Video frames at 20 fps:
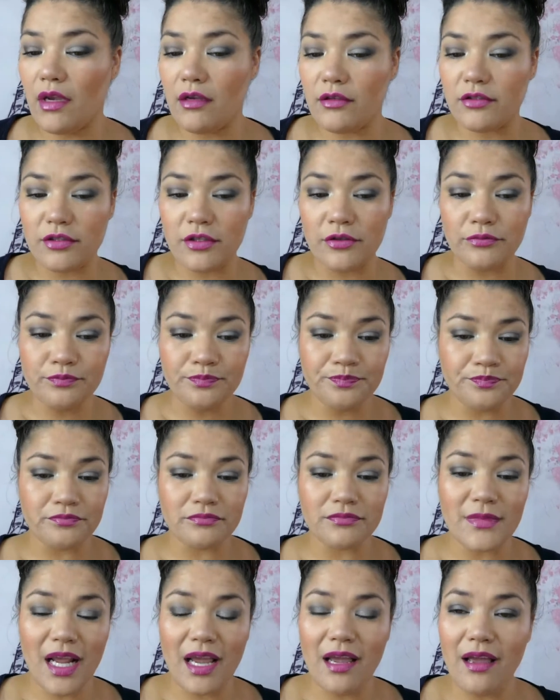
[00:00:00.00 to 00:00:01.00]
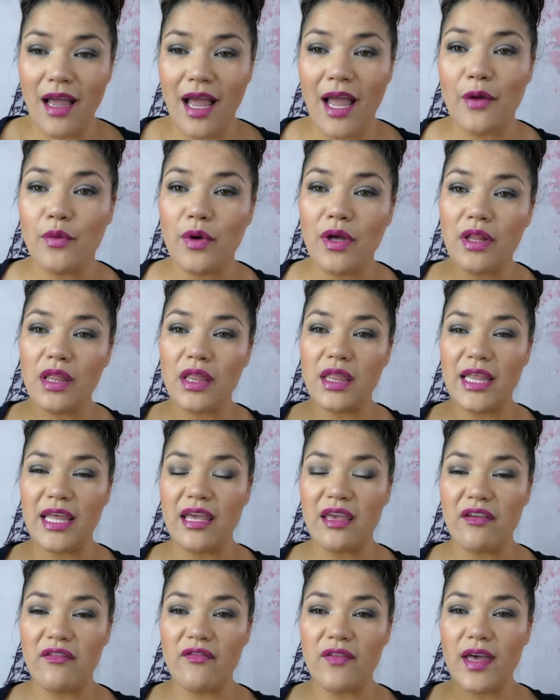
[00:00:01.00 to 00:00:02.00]
So I will
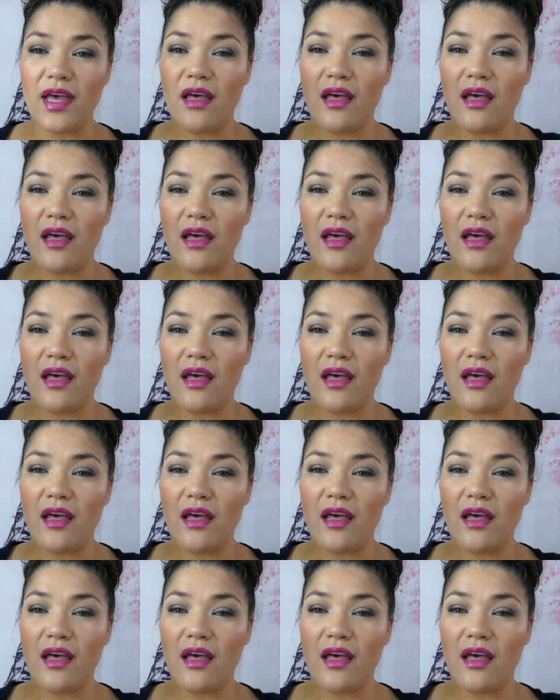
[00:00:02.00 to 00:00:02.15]
leave